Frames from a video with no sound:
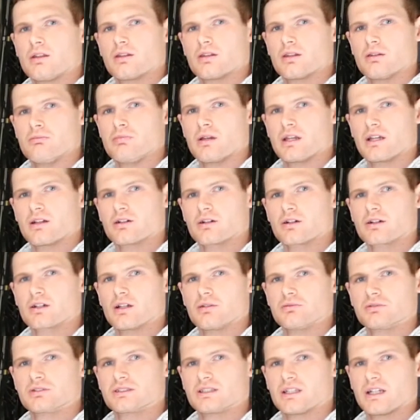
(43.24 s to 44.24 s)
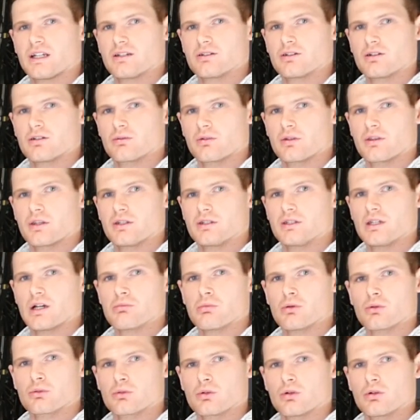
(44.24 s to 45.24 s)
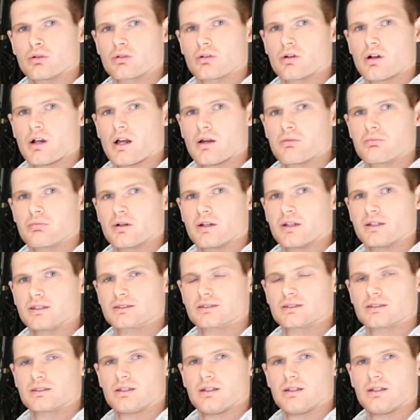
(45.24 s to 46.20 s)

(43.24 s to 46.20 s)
the baler comes standard with a double roll crop press.